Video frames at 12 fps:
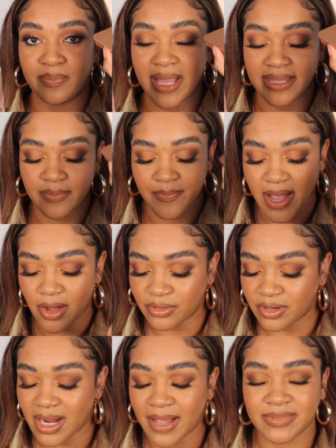apply the
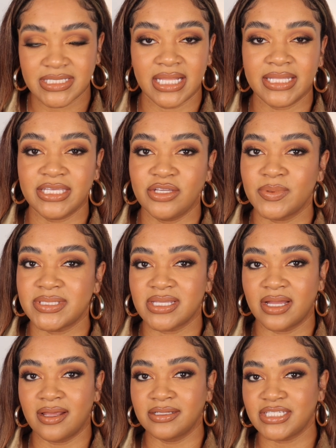powder, I'm telling you, it's
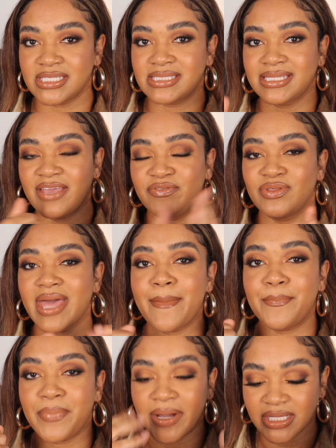gonna just give you
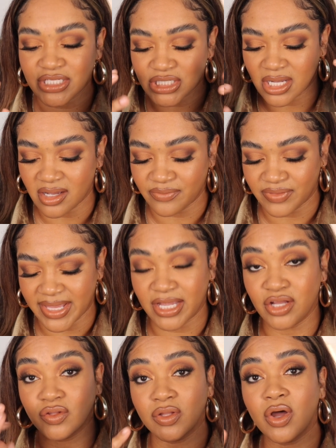that punch of
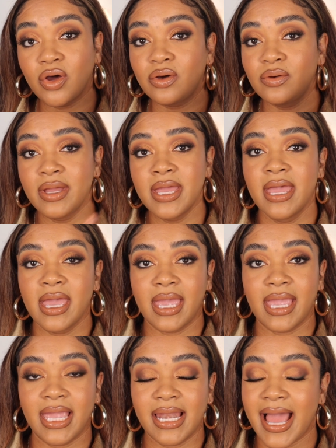like glow.
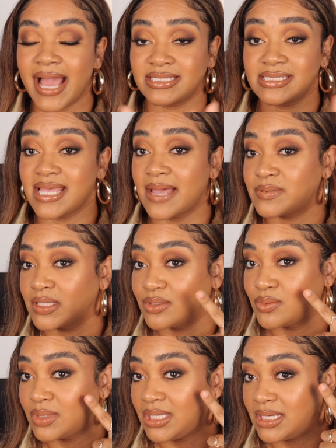And I just
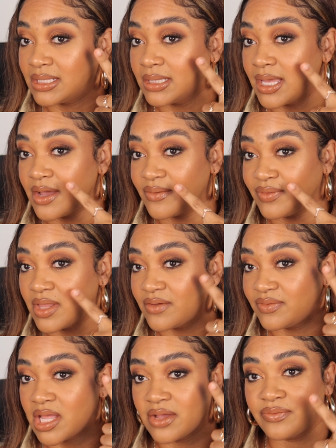absolutely love,
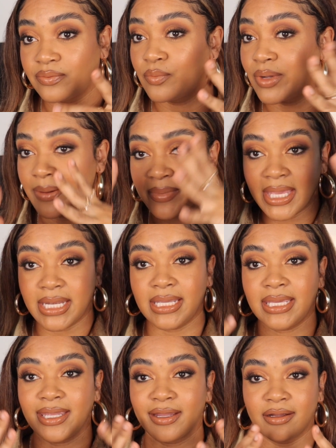love, love what I'm getting
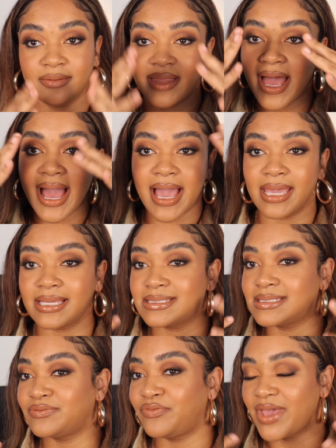here. The eyes,
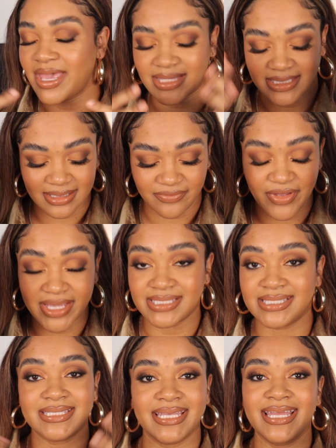the face,
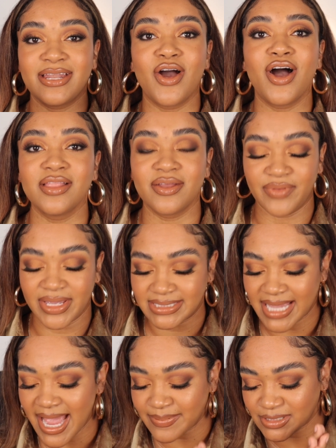face, skin, all of it.
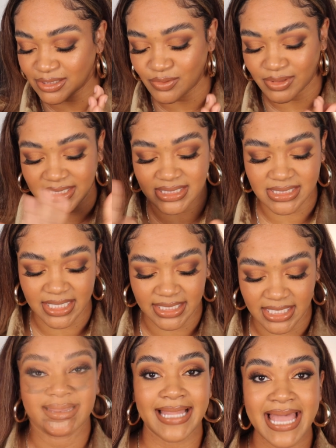Absolutely stunning.
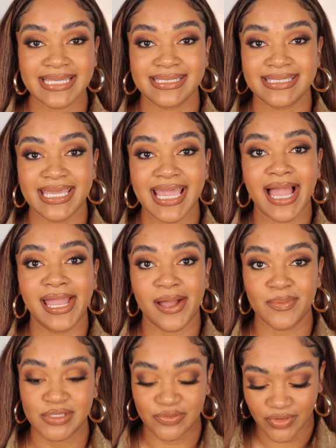Lastly, I
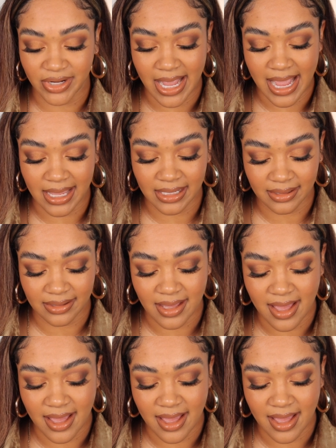almost forgot